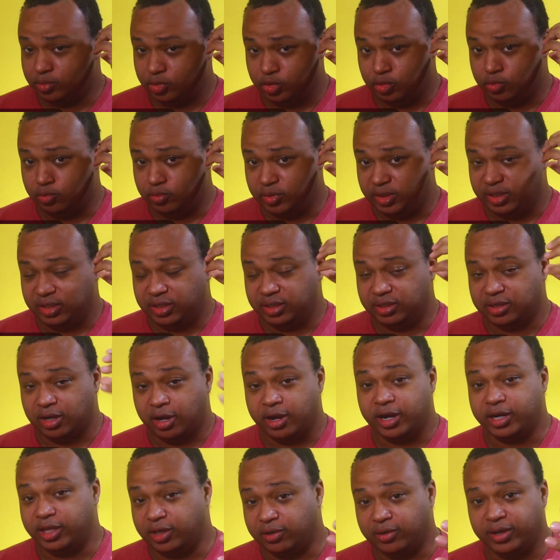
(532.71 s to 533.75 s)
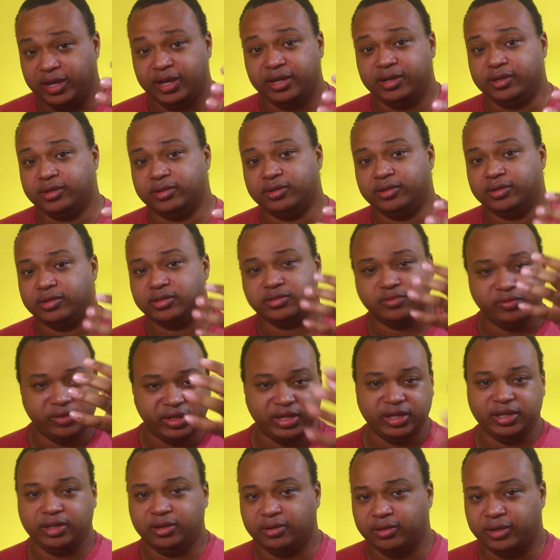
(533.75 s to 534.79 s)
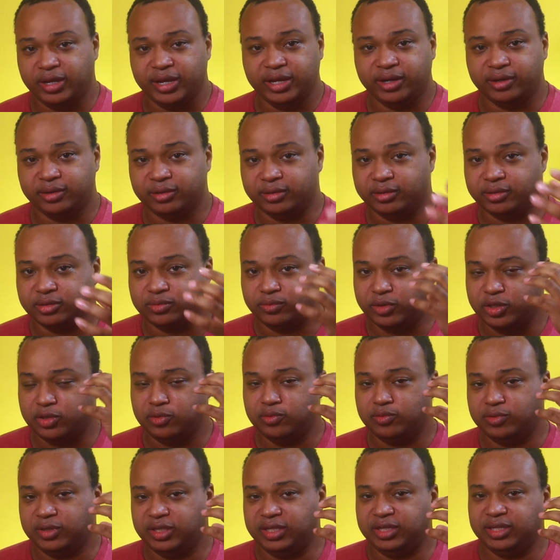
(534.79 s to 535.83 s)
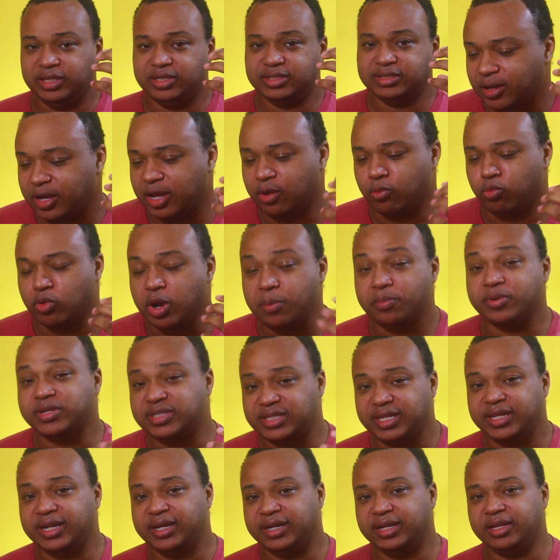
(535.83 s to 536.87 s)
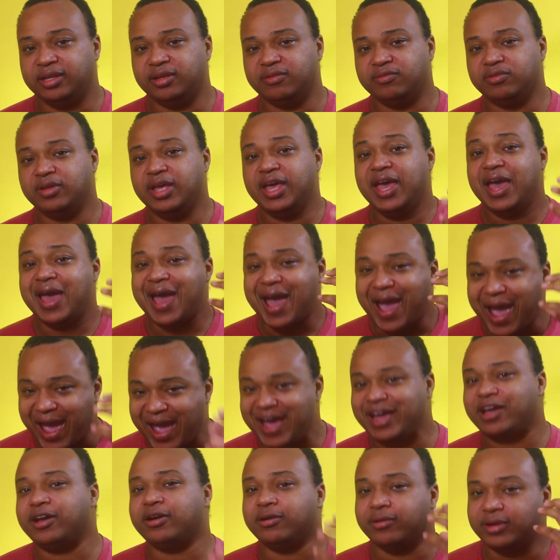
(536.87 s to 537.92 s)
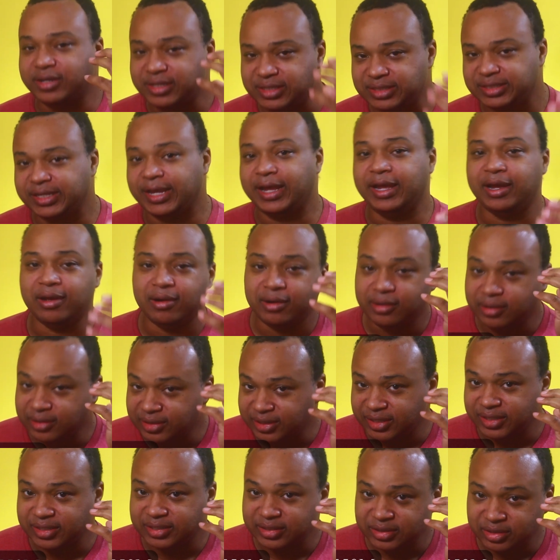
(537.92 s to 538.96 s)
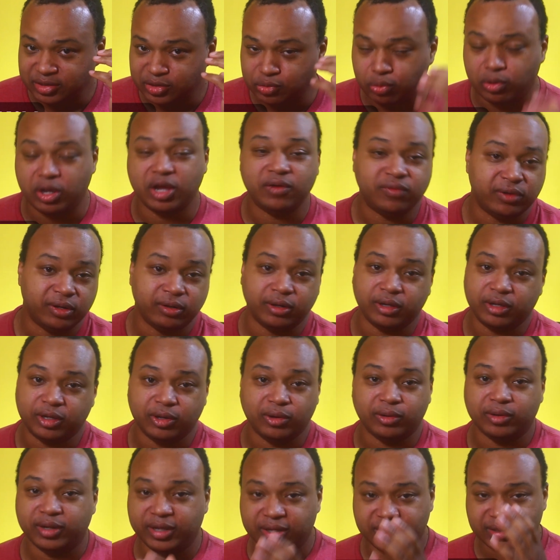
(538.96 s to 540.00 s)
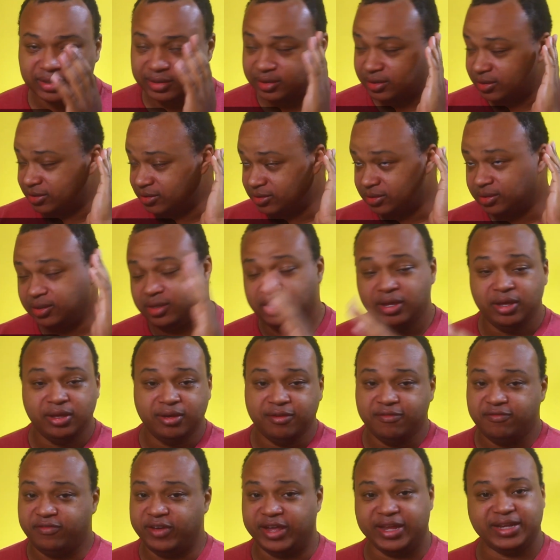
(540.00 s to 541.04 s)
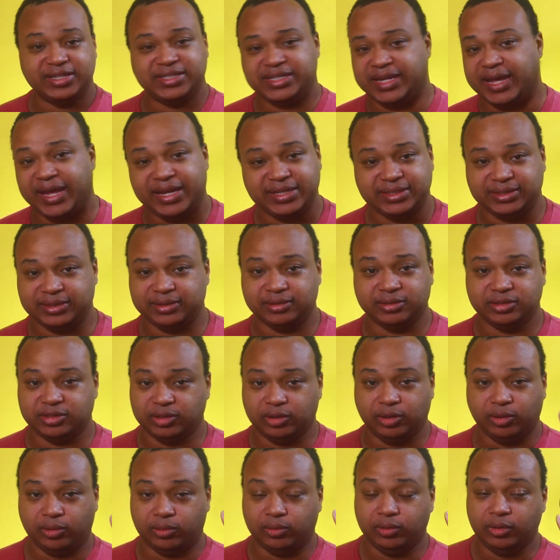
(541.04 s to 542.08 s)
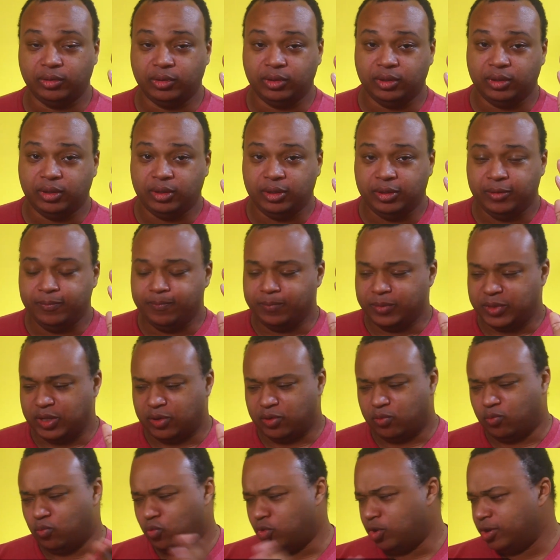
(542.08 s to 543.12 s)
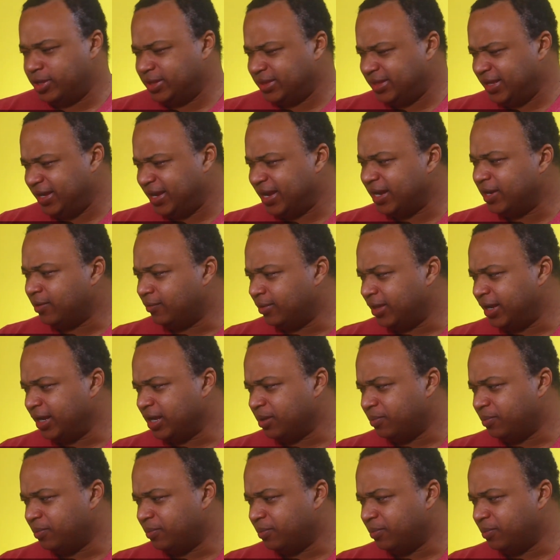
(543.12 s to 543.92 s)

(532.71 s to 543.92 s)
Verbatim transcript: you need audio editors, video editors, where you need a representative, accurate sound, this twelve hundred codec does fantastic. So the one thing I don't like